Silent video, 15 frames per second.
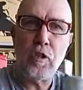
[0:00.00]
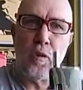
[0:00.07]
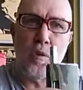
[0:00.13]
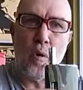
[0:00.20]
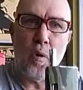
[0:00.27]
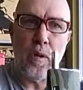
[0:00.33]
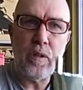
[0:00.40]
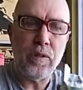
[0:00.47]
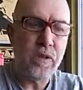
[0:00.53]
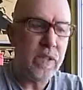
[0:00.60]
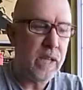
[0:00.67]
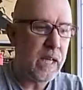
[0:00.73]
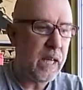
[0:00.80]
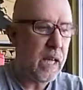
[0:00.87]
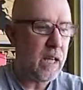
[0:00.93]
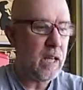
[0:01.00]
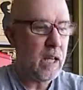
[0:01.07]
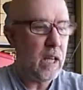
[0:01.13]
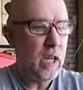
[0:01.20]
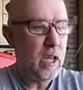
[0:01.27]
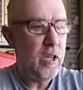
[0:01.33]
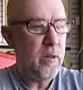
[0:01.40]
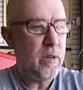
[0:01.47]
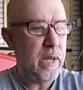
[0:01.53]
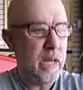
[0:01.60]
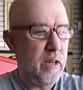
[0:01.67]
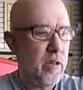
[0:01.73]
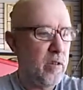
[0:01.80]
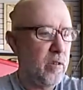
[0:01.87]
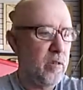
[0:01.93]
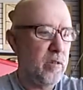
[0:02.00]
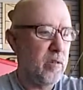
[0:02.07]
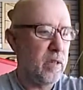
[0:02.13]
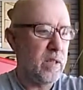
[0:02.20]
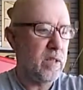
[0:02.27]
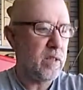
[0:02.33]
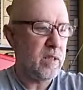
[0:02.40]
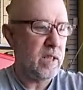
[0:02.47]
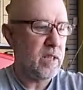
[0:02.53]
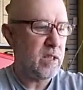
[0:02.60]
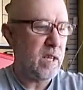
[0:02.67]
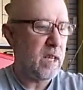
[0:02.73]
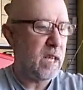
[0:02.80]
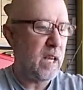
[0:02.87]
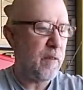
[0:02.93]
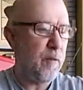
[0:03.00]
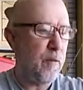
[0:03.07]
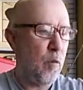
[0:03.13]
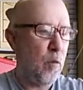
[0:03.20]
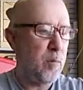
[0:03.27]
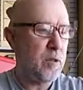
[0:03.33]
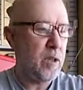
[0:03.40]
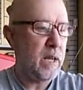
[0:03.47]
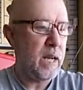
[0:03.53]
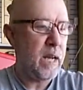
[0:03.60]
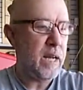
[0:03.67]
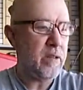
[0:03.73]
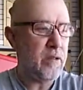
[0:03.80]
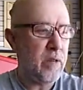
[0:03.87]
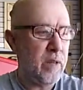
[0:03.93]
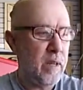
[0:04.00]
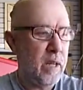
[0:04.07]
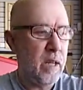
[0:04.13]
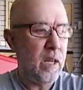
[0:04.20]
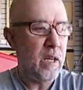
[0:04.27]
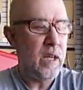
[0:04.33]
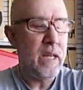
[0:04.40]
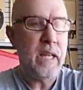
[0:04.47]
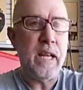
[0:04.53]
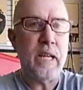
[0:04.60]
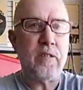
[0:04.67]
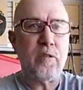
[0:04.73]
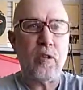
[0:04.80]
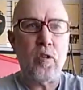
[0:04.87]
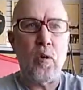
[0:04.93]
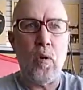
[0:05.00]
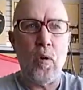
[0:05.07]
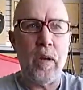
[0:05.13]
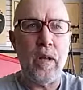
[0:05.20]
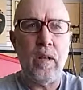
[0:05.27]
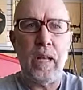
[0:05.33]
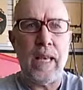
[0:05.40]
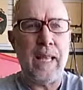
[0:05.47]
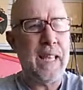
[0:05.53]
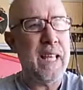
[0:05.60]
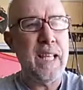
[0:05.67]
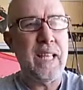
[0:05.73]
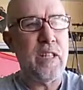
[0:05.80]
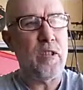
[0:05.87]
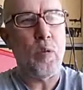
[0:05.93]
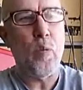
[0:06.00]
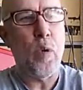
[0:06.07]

2 coils in the kit. You get it's in a kit form, so you get an extra coil. I think these are